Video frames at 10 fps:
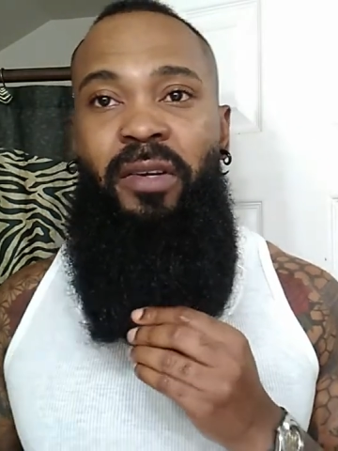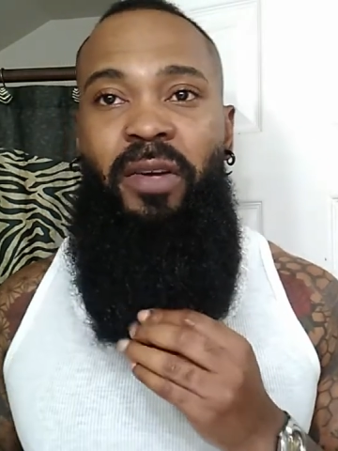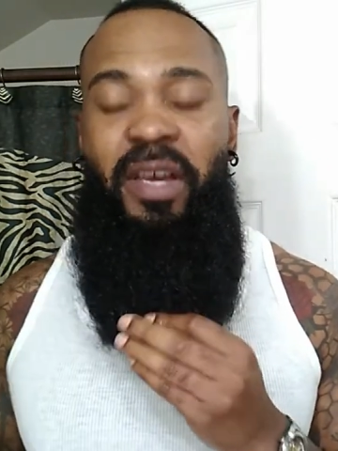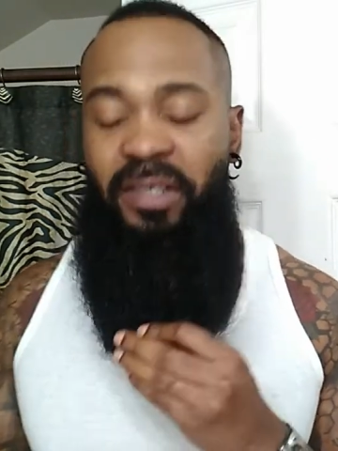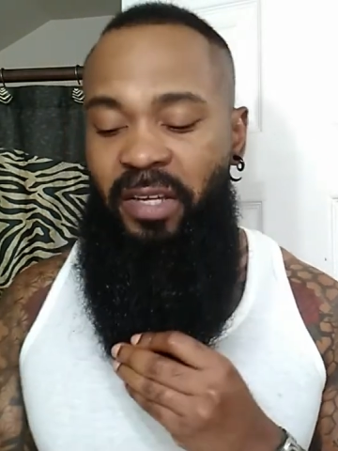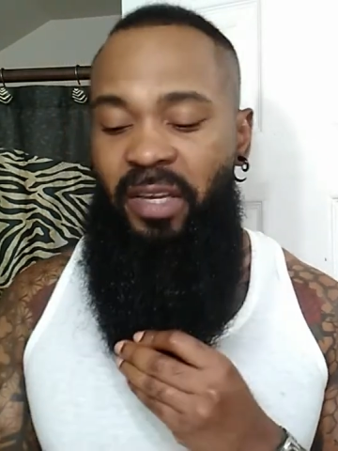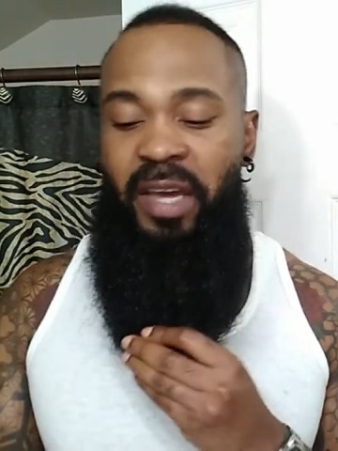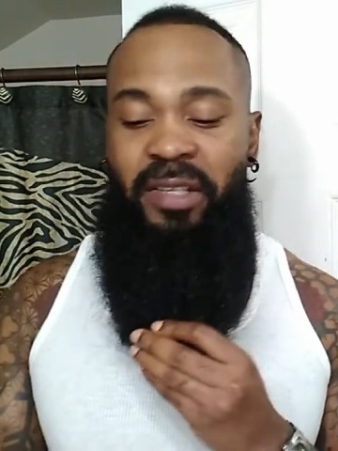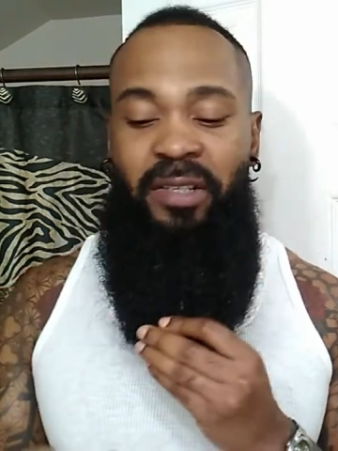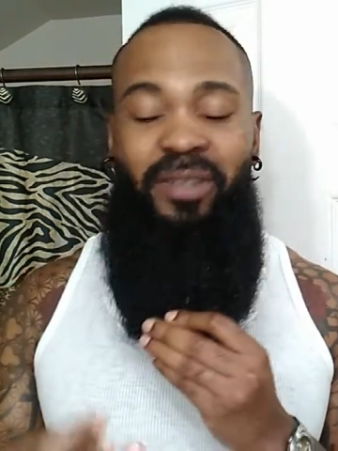as it
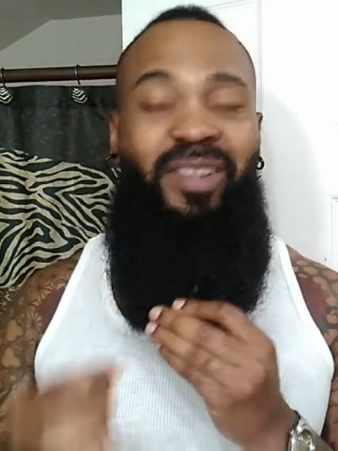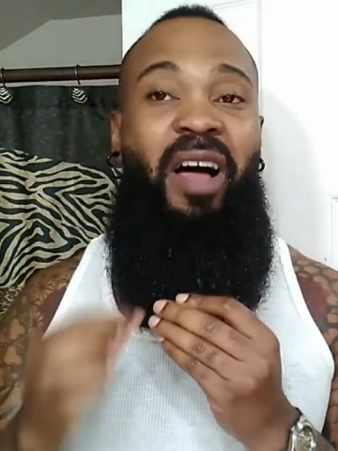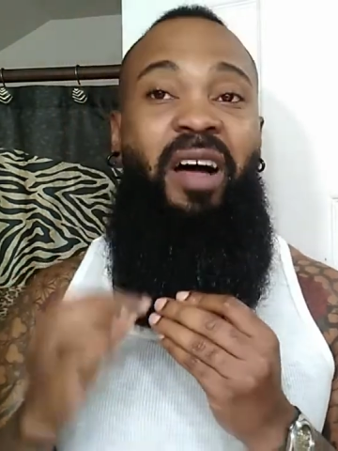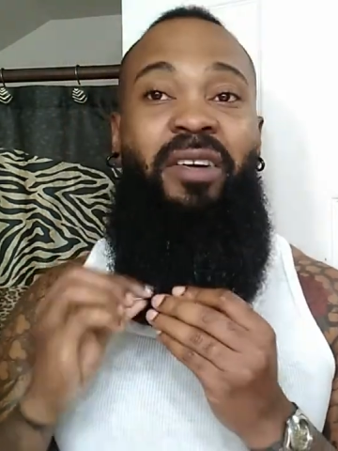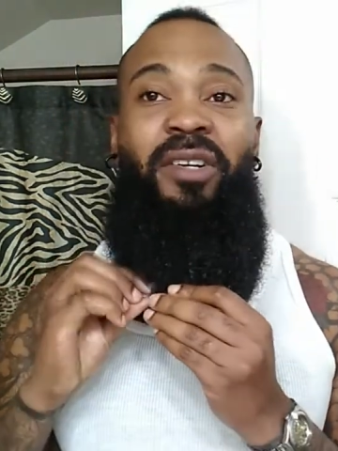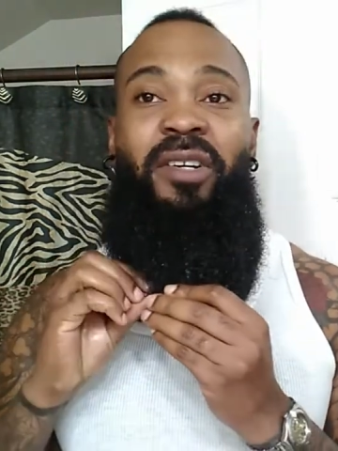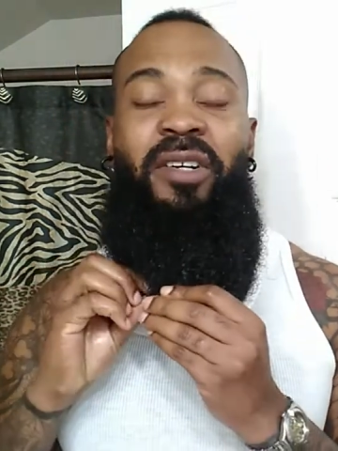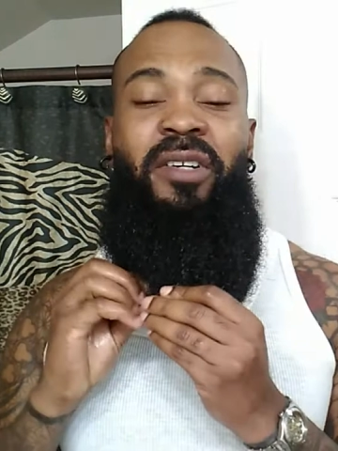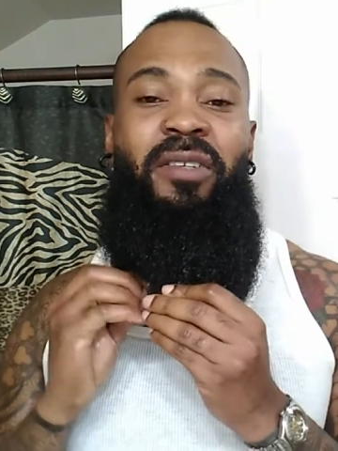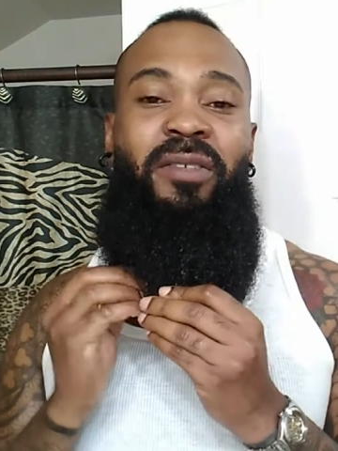gets
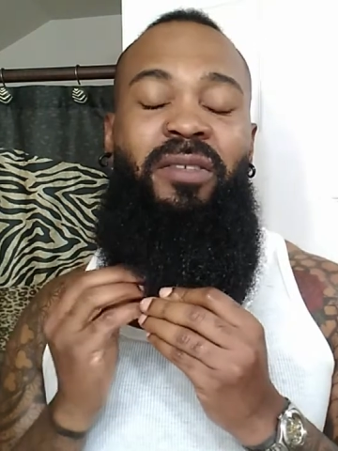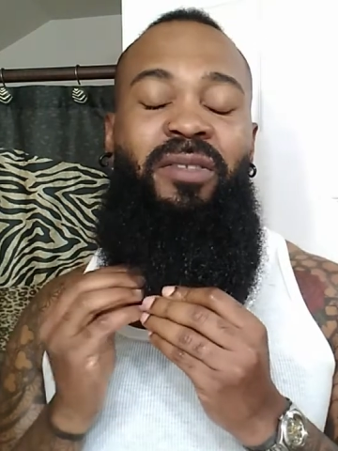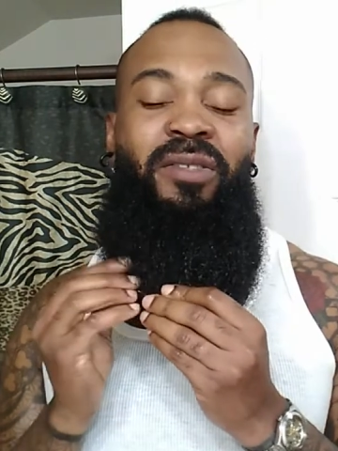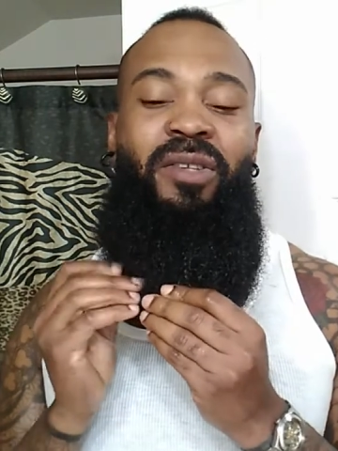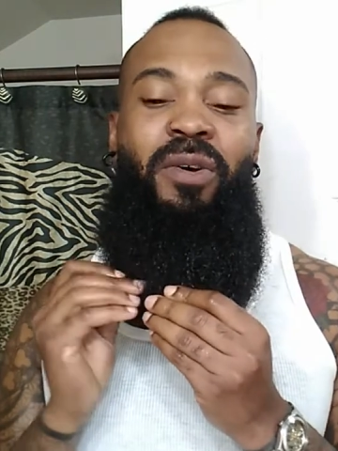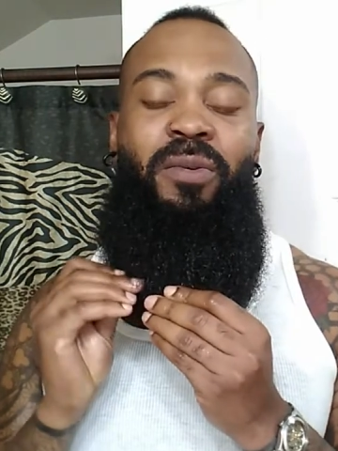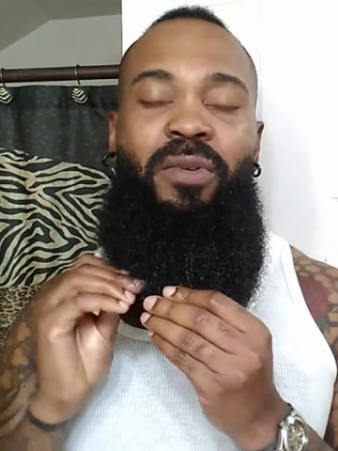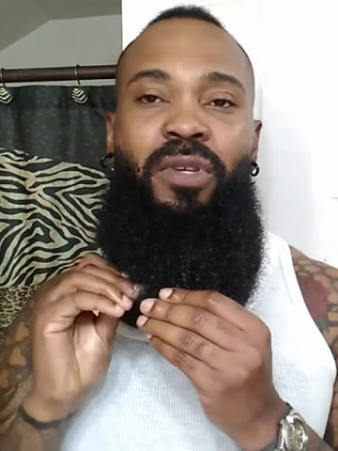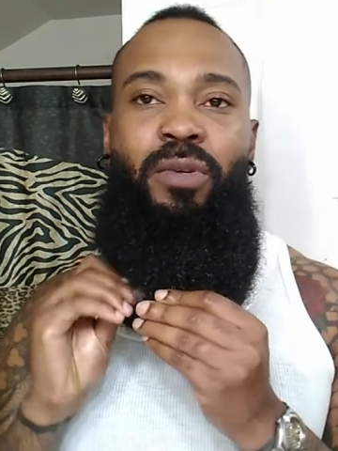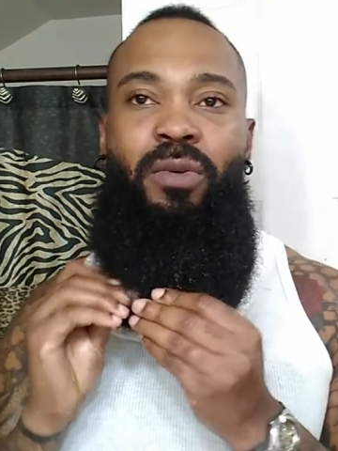longer, don't
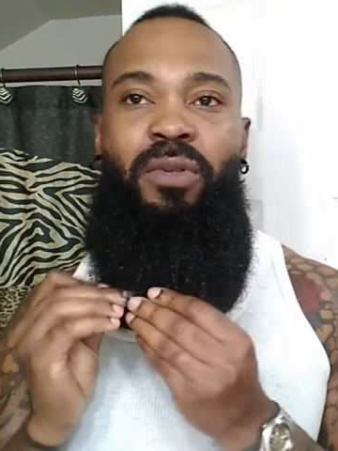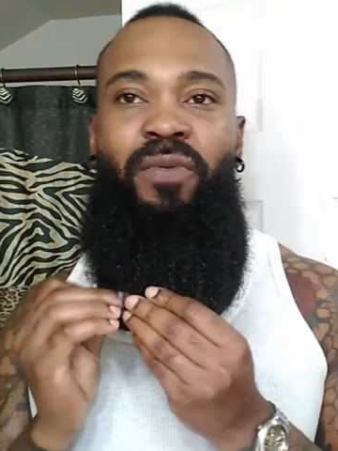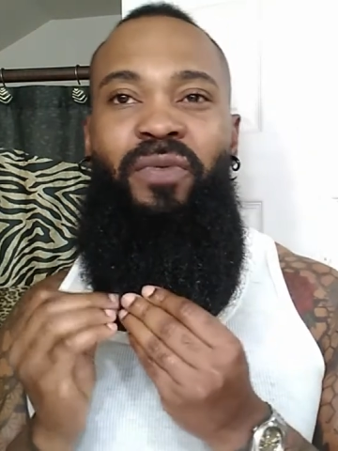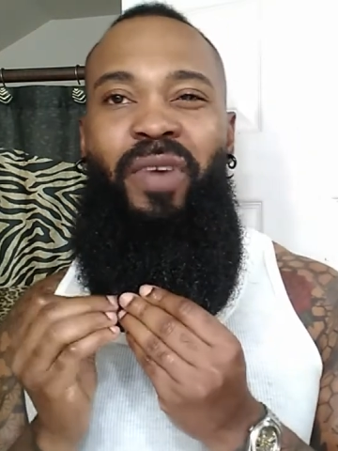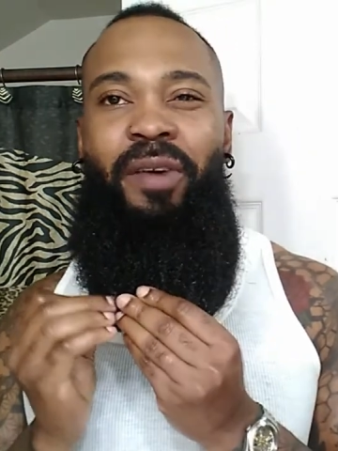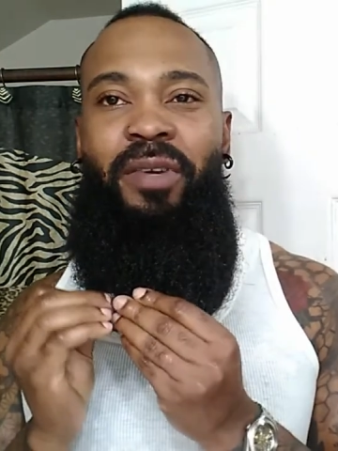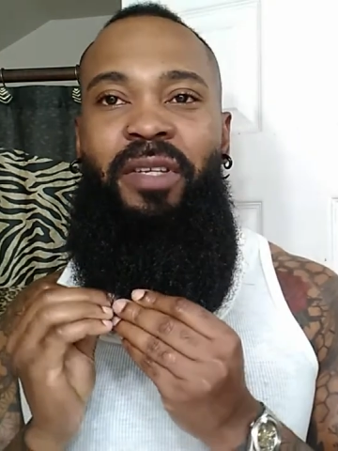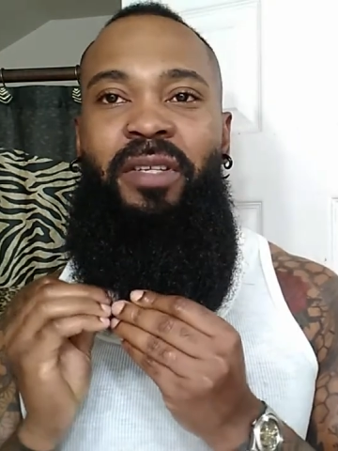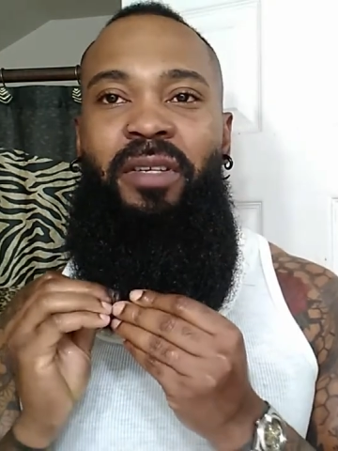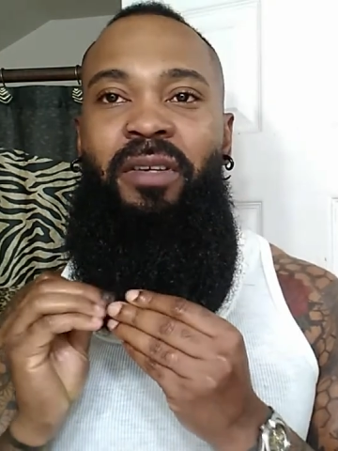use
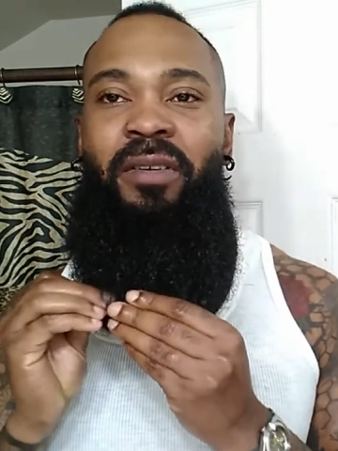very